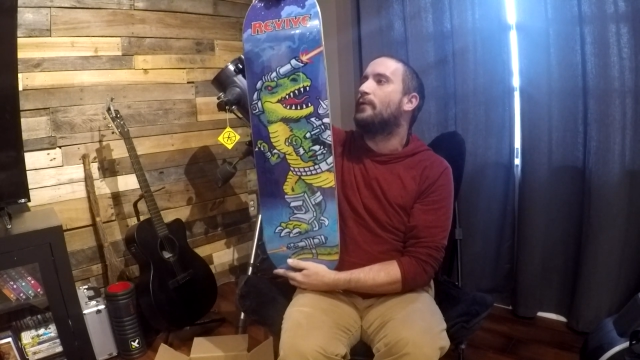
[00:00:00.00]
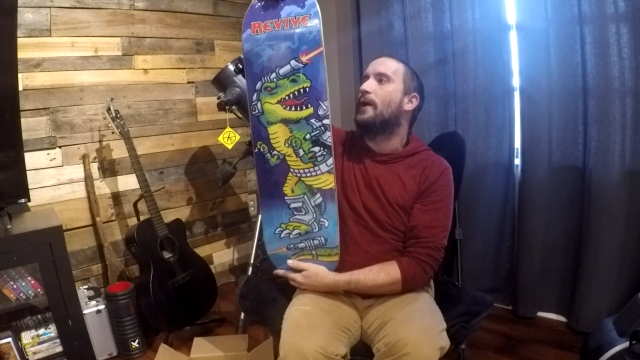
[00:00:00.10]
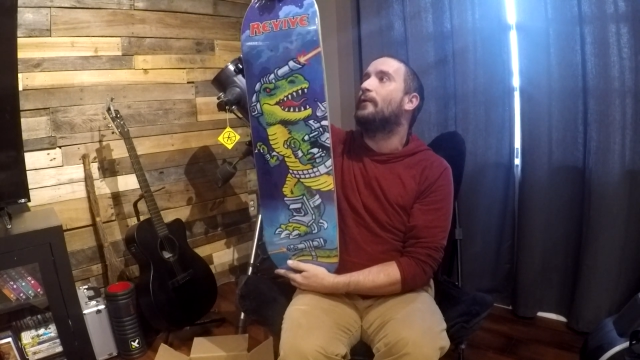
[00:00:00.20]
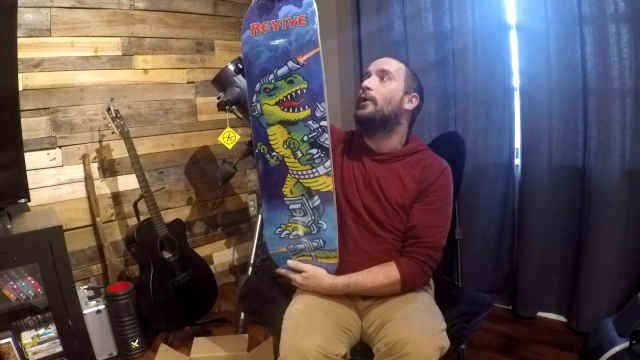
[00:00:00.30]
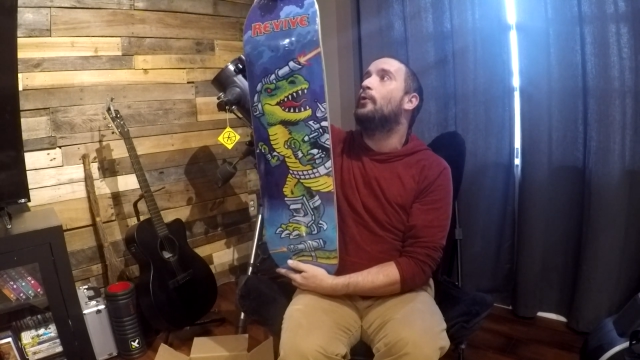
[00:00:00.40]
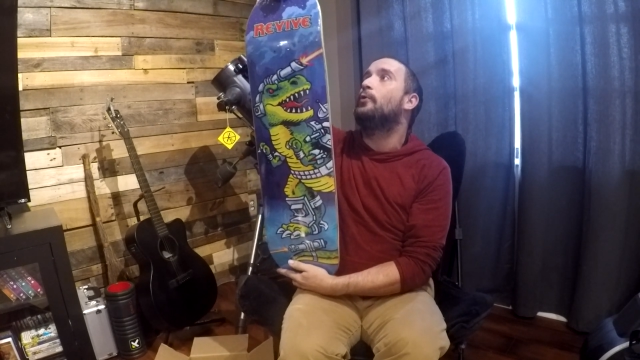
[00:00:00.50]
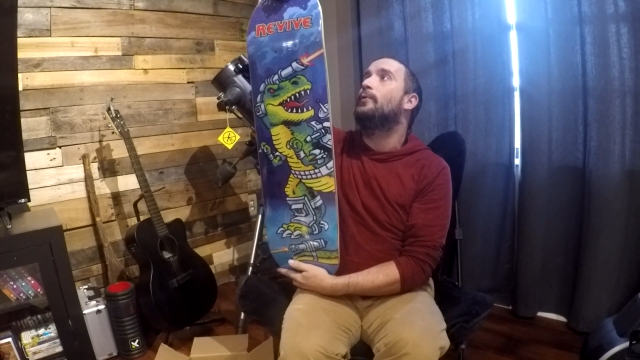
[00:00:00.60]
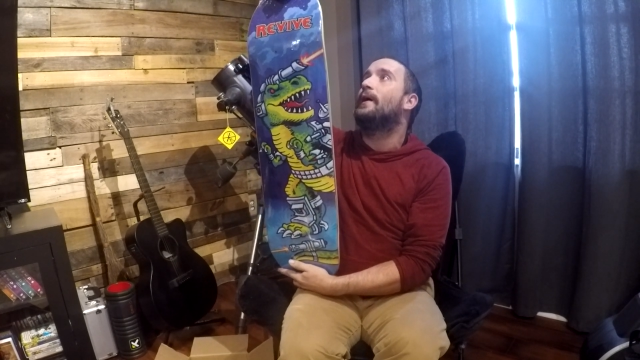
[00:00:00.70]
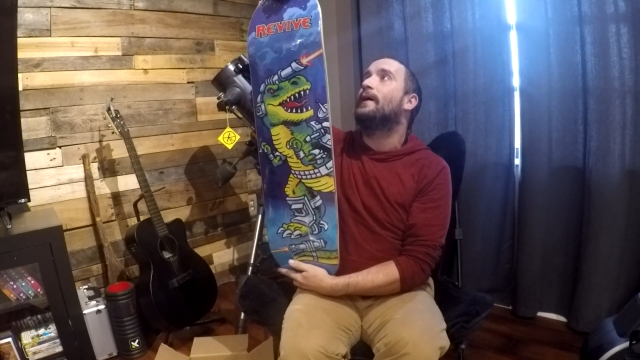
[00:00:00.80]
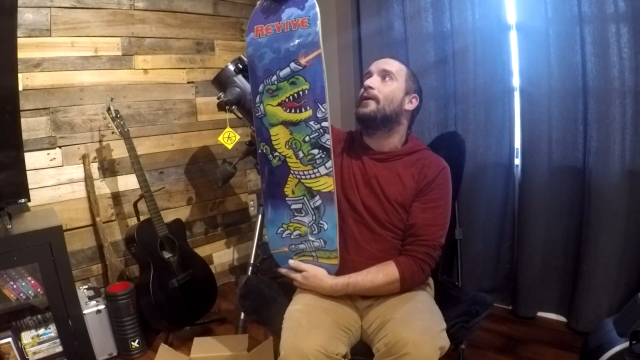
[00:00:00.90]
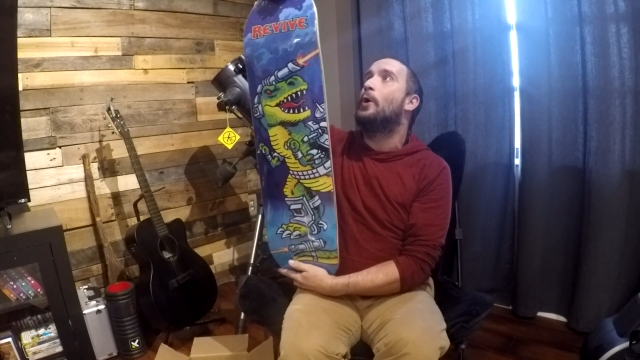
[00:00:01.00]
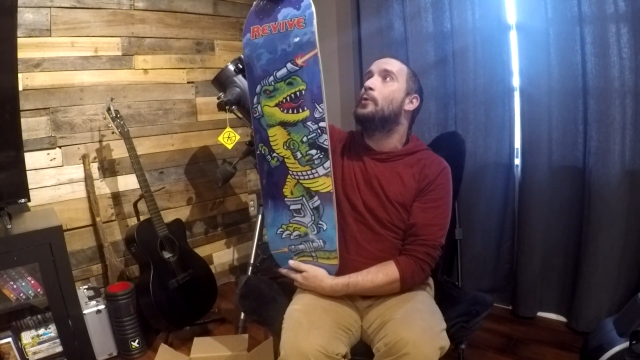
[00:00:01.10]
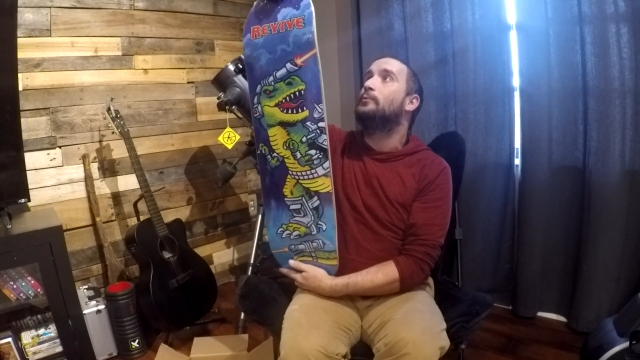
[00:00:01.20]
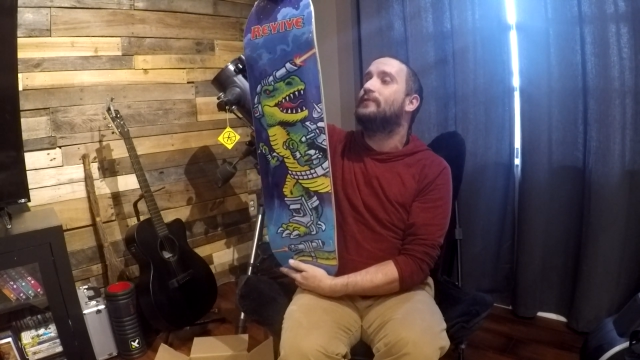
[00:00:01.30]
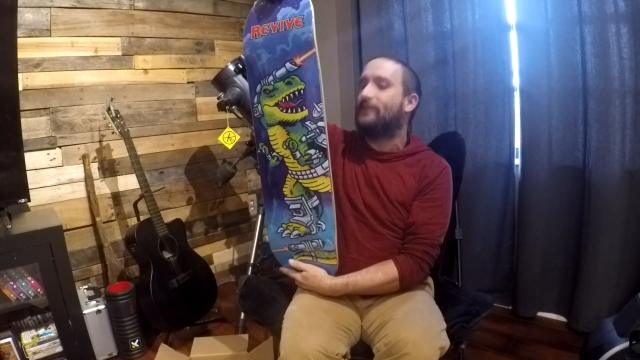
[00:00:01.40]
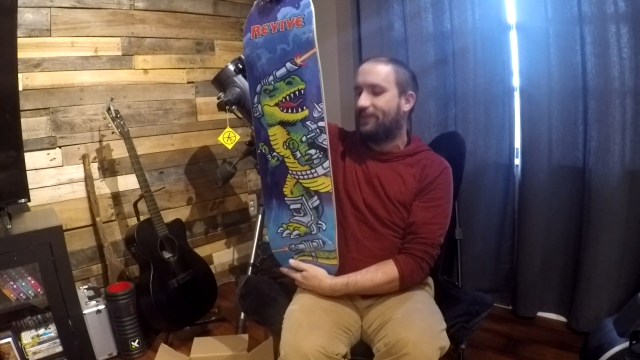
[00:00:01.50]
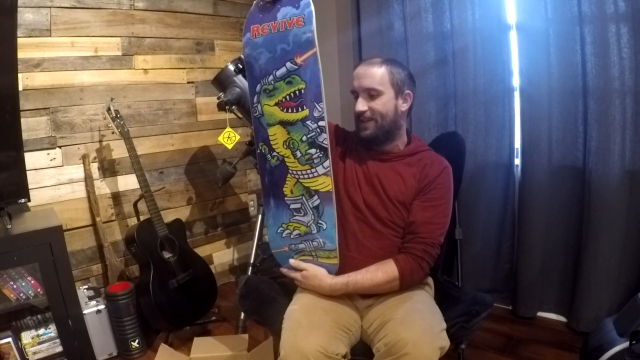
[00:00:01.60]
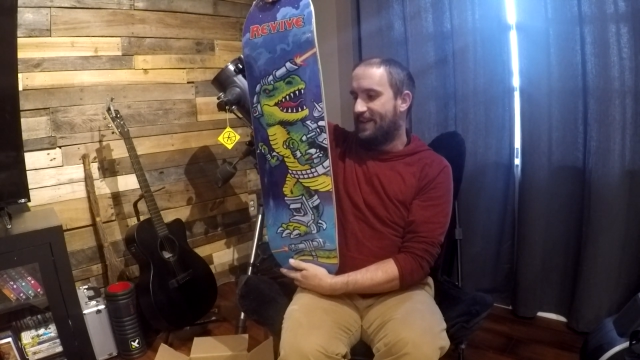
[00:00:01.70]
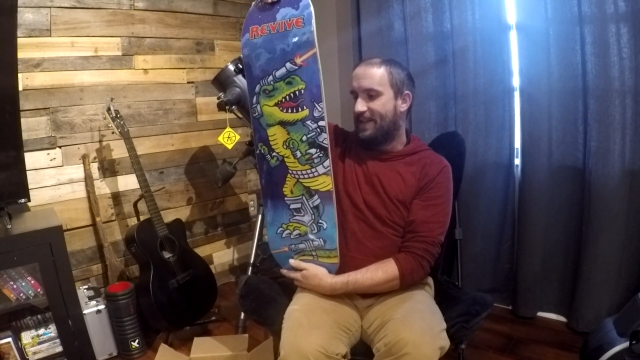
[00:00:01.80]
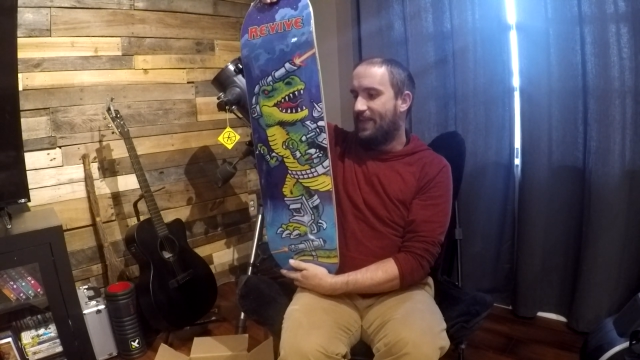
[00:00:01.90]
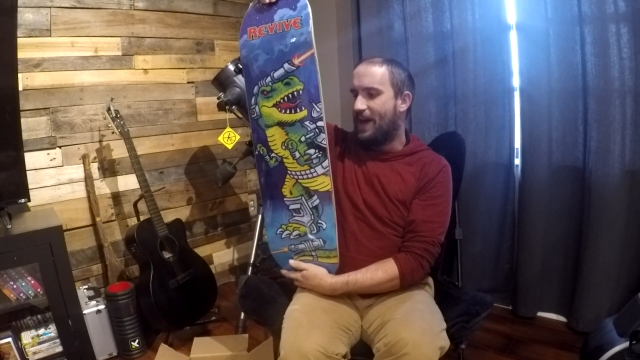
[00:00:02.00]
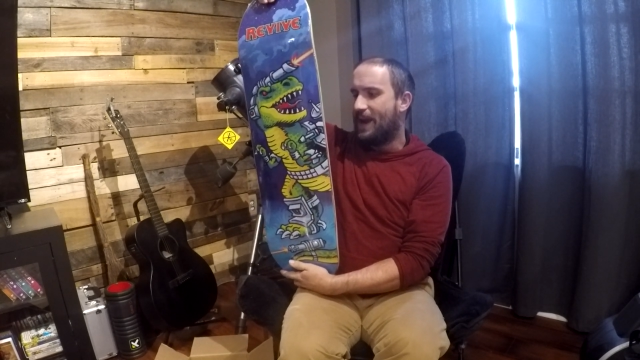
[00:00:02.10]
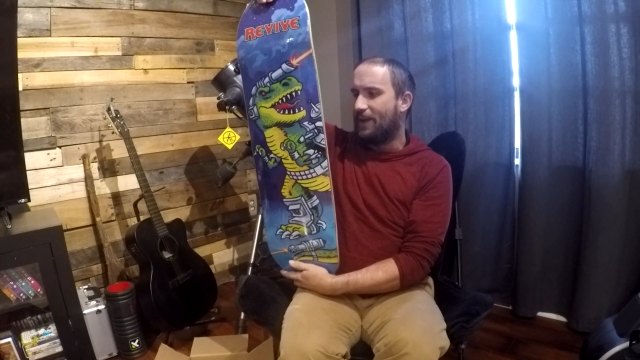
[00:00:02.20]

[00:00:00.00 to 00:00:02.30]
I don't know who the heck owns that.